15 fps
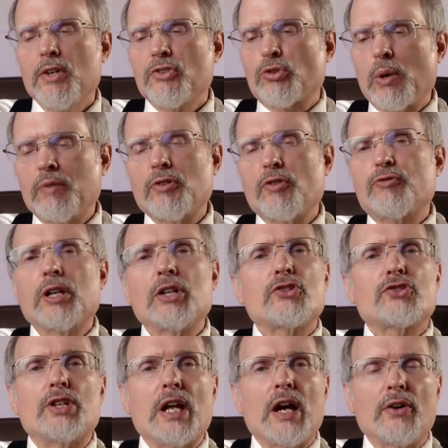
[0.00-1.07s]
So we've
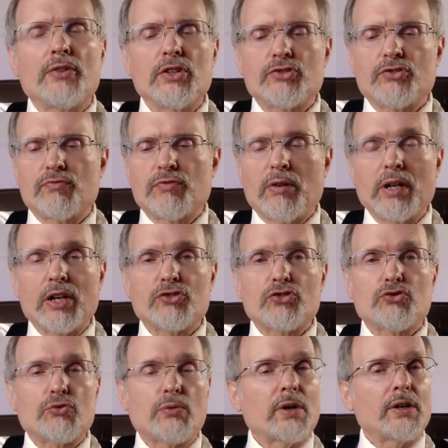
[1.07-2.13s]
finished now this very
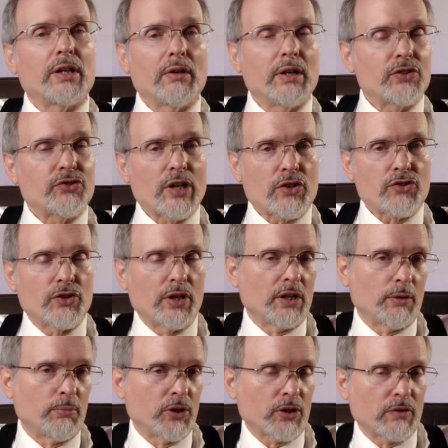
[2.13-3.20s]
extraordinary section
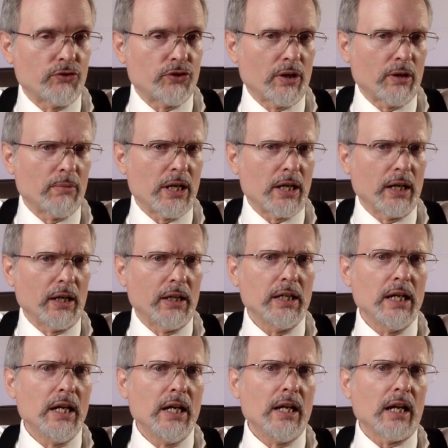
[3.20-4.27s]
in the book of Jeremiah.
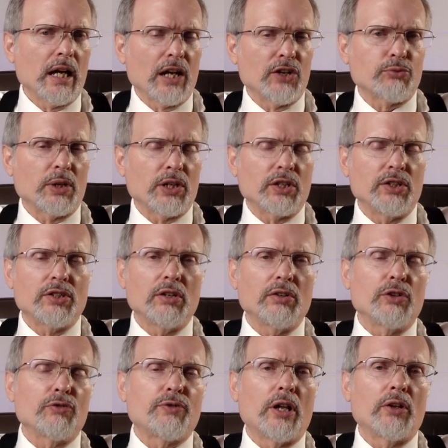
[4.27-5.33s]
And as we
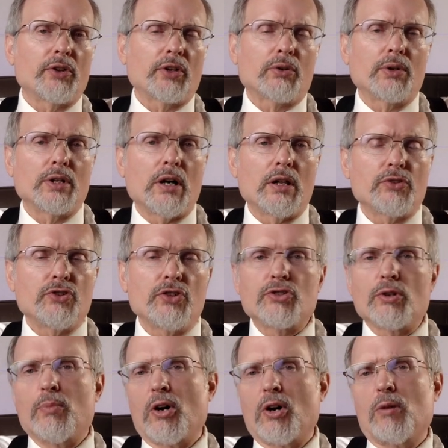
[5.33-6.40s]
continue to follow the chronology,
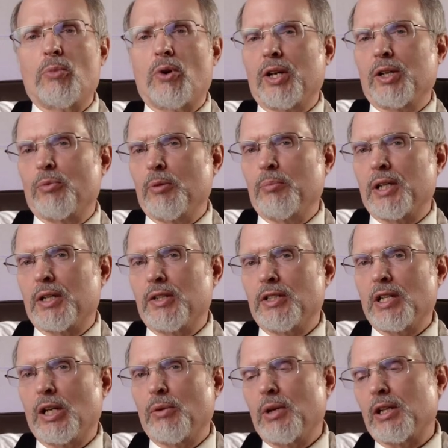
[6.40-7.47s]
tomorrow morning we'll be
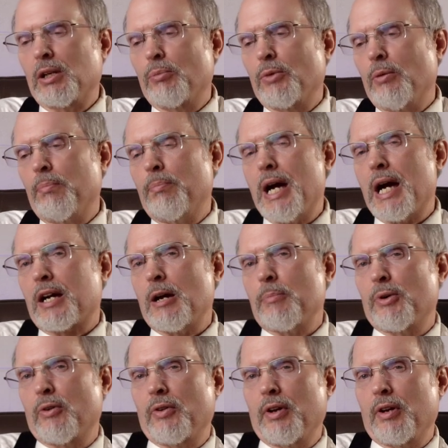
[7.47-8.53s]
continuing and we'll back
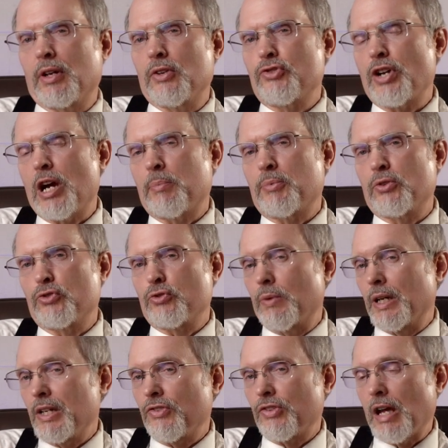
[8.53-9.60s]
up over there to chapter
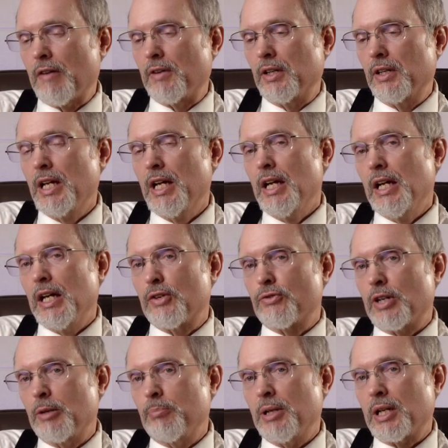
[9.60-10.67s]
27 and
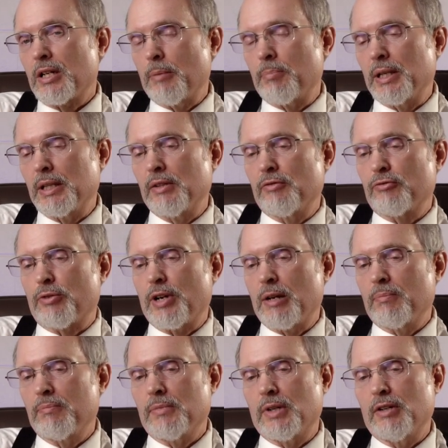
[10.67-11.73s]
try to pick up in the
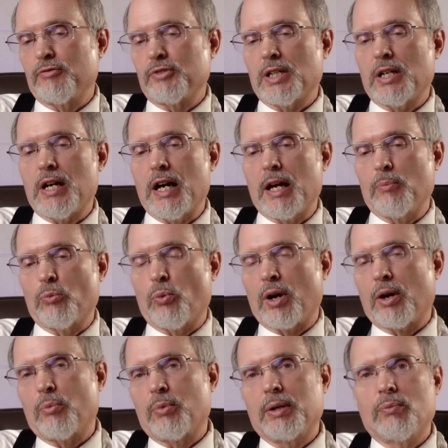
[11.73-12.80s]
frame of time
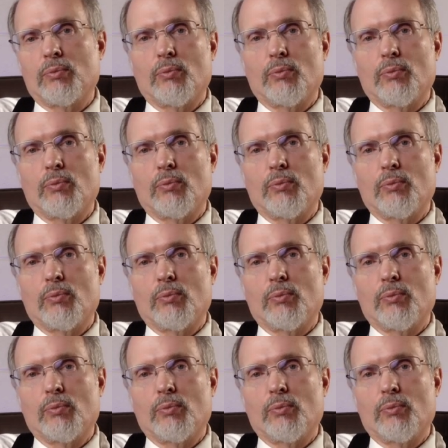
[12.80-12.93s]
where would